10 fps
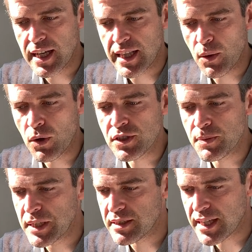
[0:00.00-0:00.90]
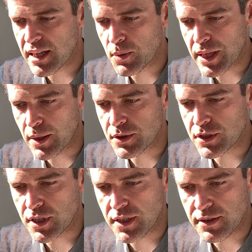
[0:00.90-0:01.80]
"They want to be together without a
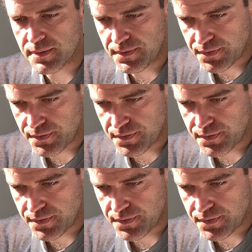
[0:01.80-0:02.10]
shirt."